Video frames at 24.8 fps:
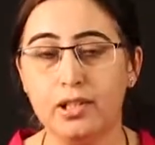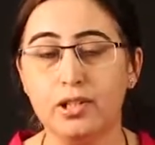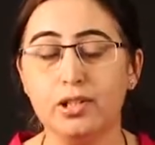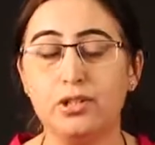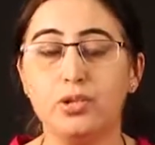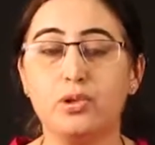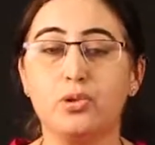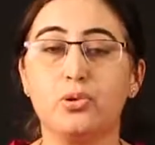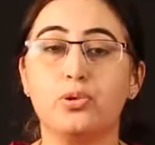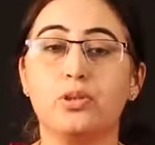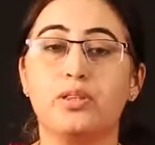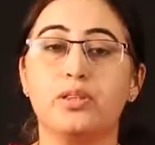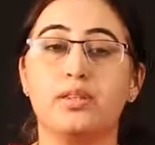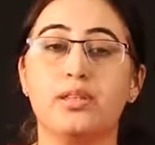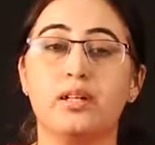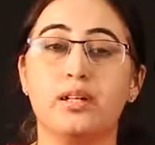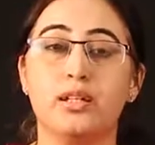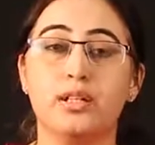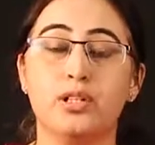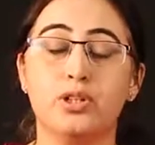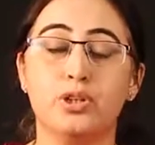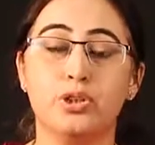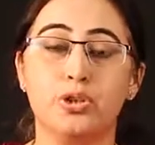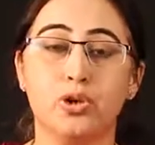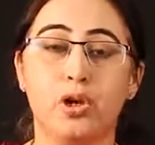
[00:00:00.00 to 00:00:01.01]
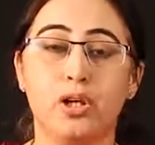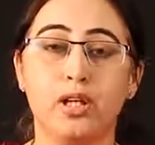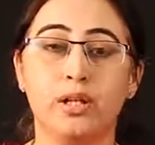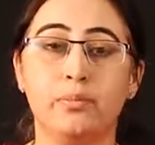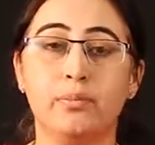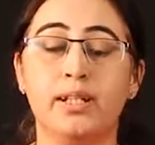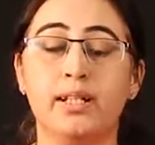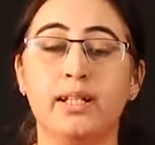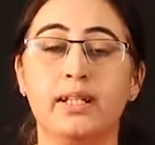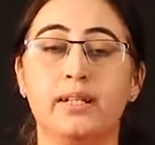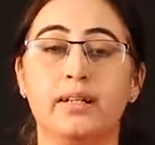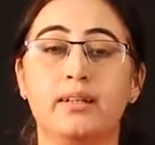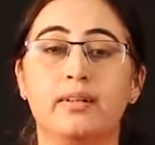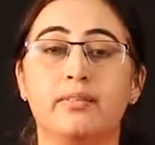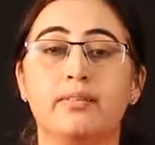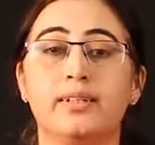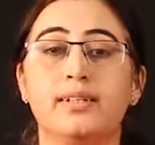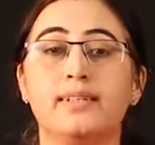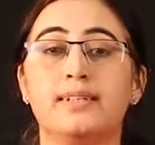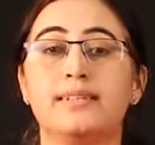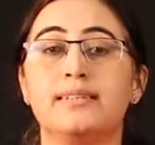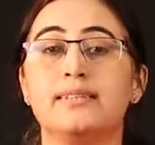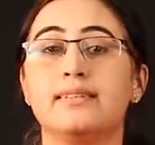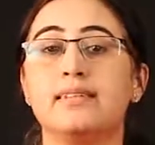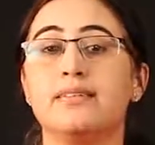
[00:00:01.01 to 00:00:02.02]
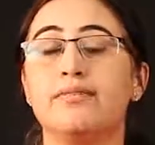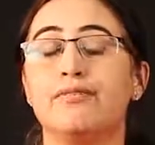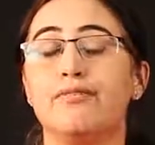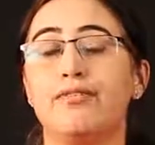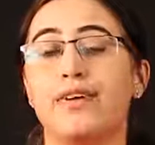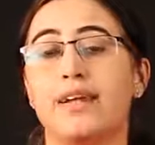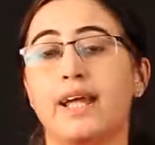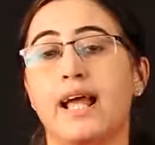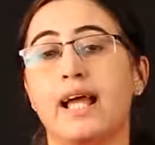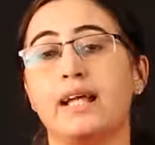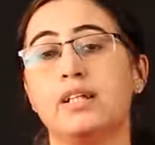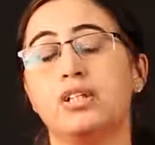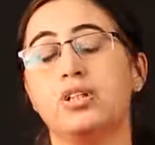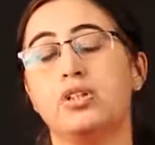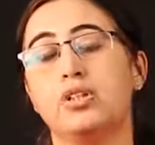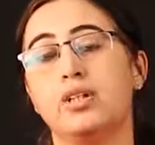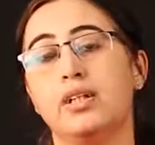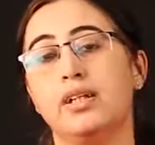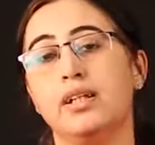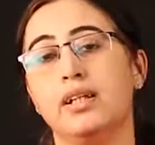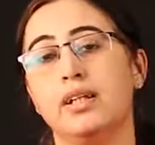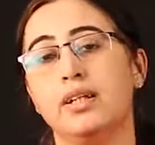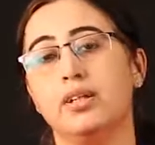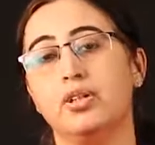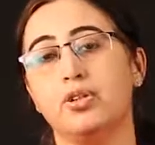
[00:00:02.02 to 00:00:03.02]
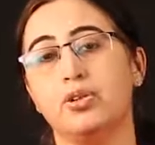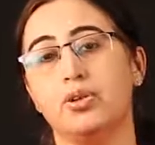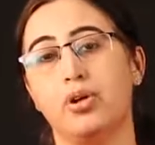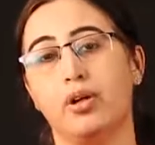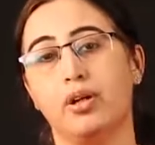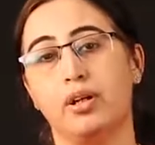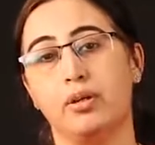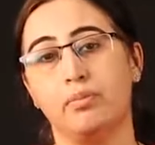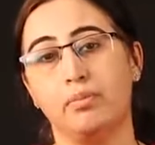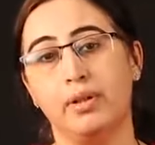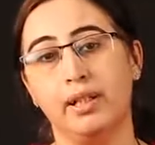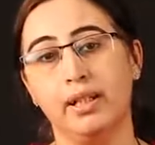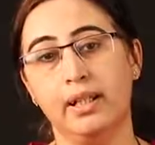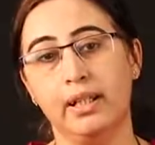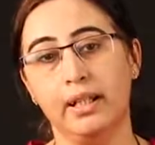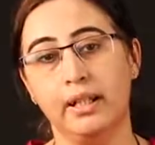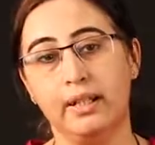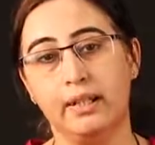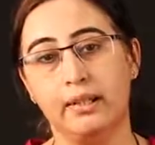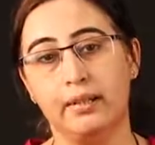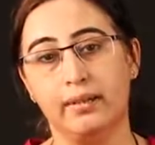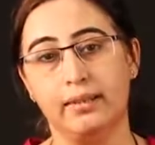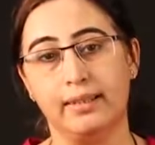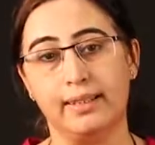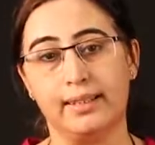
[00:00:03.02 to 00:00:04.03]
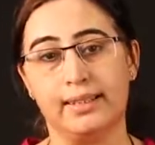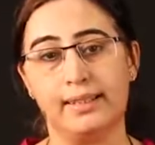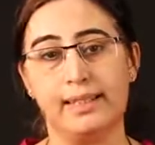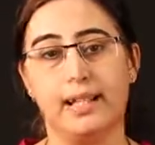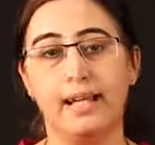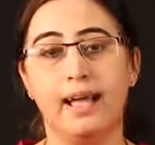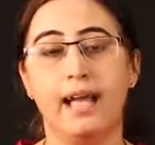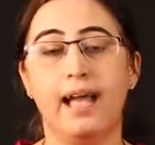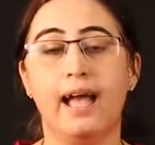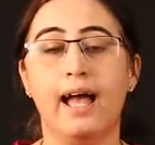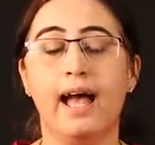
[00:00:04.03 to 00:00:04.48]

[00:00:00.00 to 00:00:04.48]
so the insurable interest is a financial insurable interest